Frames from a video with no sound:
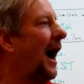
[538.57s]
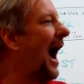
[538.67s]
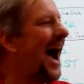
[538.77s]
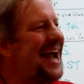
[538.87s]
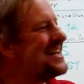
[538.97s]

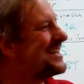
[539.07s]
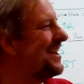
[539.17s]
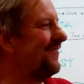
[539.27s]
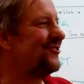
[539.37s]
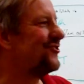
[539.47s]
I didn't
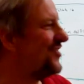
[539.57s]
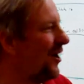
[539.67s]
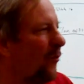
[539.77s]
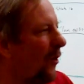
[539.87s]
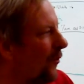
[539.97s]
give a shit
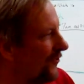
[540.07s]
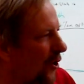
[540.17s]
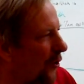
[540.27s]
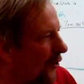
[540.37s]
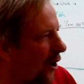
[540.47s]
what was
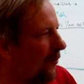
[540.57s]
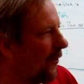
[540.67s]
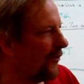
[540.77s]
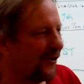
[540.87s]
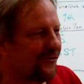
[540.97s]
going on,
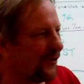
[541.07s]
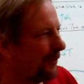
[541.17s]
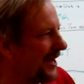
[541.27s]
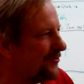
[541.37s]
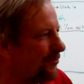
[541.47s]
whether it was a
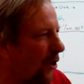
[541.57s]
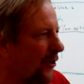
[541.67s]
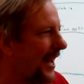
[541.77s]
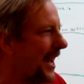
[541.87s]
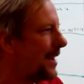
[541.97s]
baseball
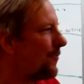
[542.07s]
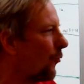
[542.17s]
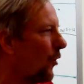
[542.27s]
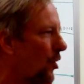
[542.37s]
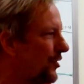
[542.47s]
game, a
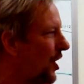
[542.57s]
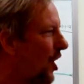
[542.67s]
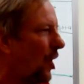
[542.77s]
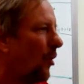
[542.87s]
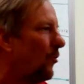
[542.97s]

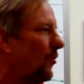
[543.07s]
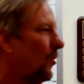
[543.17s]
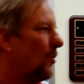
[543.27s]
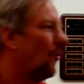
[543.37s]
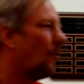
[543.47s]
rodeo,
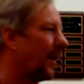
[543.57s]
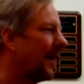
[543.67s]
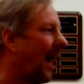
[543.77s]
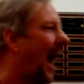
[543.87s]
whatever.